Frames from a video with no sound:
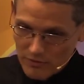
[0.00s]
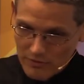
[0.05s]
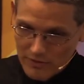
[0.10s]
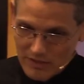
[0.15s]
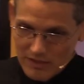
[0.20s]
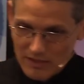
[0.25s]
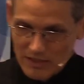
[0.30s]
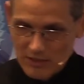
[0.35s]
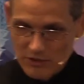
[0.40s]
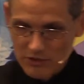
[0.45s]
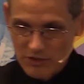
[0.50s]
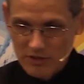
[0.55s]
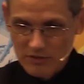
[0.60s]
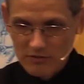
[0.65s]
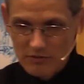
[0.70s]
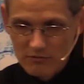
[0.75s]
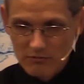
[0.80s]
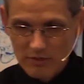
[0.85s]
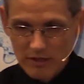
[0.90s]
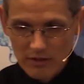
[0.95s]
to digest
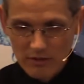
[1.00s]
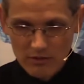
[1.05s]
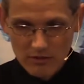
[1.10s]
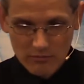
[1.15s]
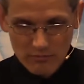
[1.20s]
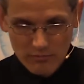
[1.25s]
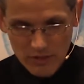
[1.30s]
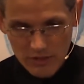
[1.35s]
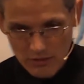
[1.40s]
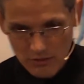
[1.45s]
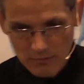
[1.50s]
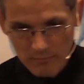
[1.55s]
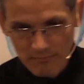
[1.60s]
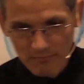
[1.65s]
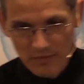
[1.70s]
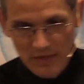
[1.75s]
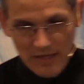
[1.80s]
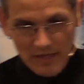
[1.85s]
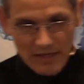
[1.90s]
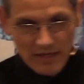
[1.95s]
a regular meal,
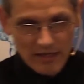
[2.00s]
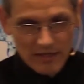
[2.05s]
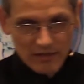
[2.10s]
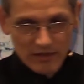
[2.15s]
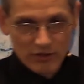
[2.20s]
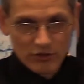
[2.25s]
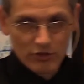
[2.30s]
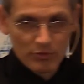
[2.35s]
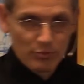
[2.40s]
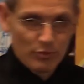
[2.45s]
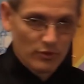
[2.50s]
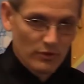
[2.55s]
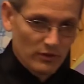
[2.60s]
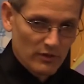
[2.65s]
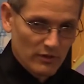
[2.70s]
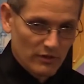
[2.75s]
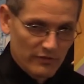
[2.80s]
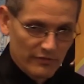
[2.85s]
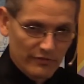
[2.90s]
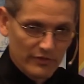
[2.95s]
and then your poor
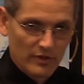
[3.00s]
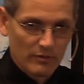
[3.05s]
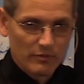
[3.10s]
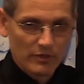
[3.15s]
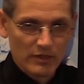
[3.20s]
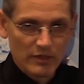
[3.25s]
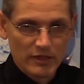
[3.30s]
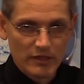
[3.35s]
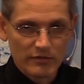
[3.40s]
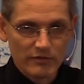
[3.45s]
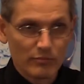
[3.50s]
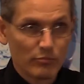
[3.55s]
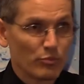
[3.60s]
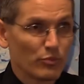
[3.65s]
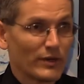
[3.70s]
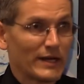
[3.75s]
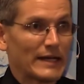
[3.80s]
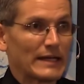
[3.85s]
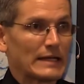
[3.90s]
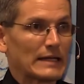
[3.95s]
little stomach needs a
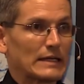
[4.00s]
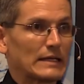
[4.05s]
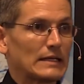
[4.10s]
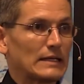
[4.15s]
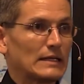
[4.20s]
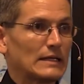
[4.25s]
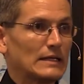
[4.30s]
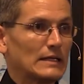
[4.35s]
break.